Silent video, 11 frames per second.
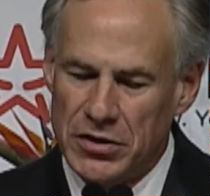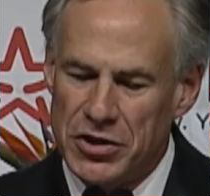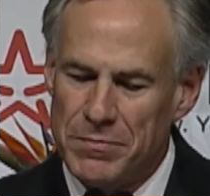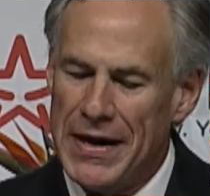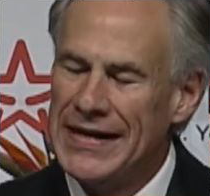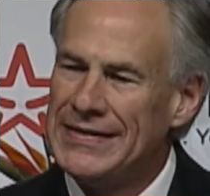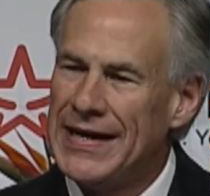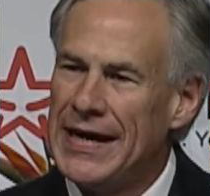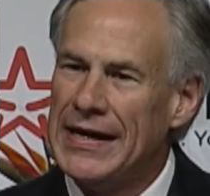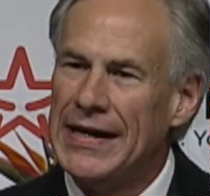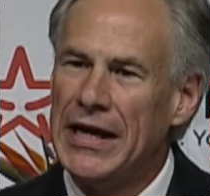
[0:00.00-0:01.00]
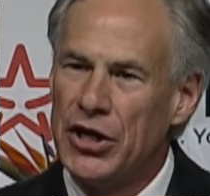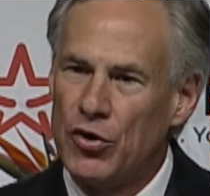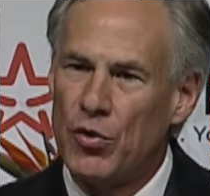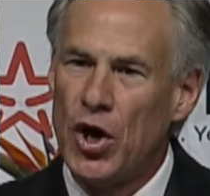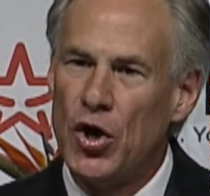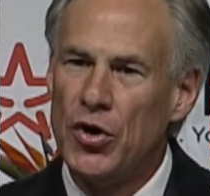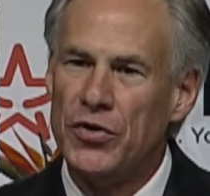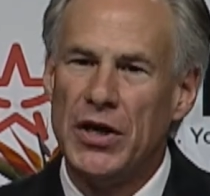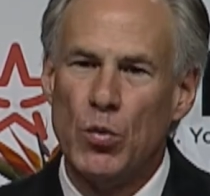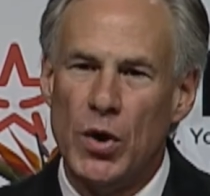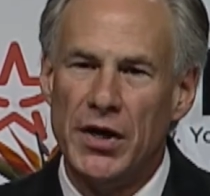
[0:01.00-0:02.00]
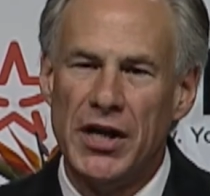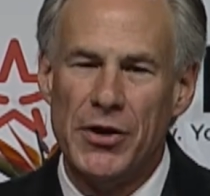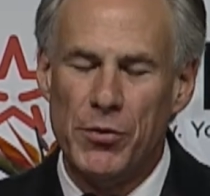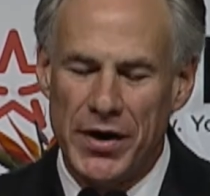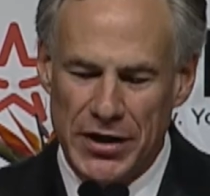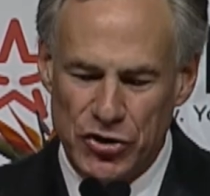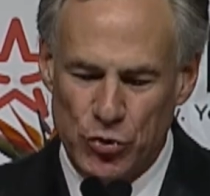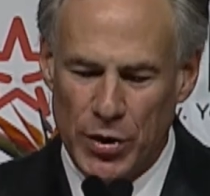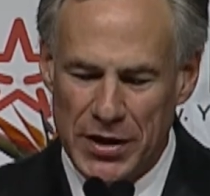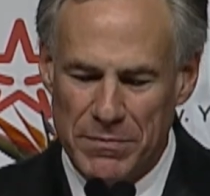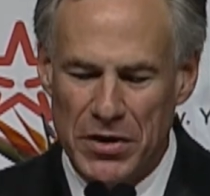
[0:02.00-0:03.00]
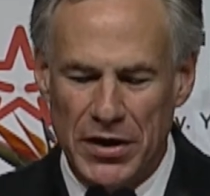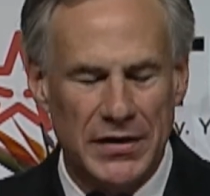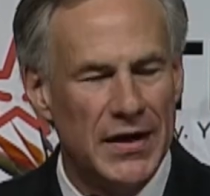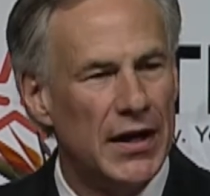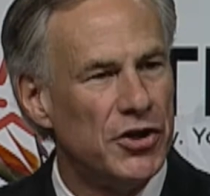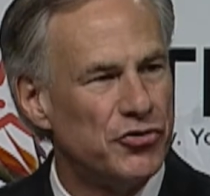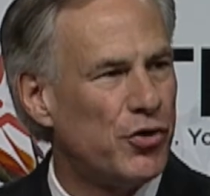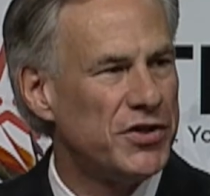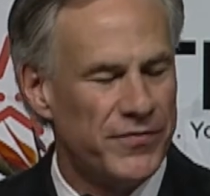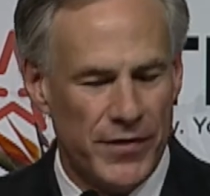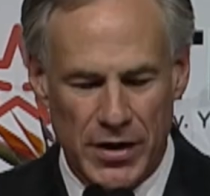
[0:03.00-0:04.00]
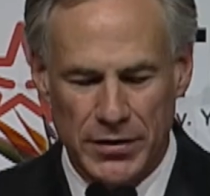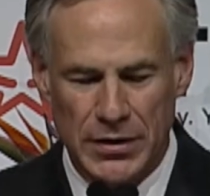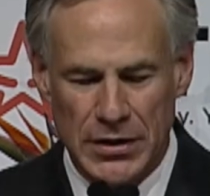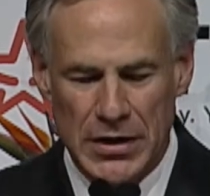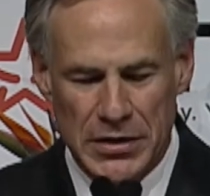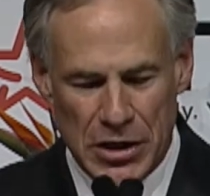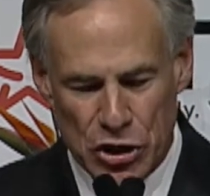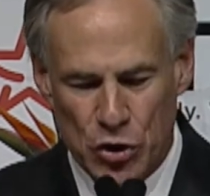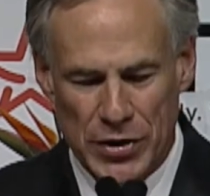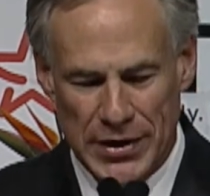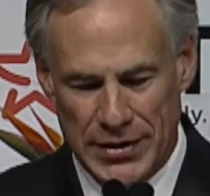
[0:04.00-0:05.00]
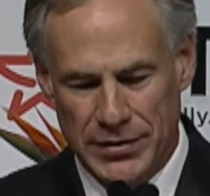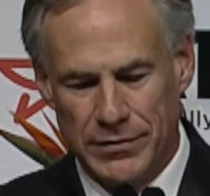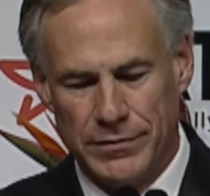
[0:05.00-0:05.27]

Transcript: to maintain and grow the $120 million trust fund that you need.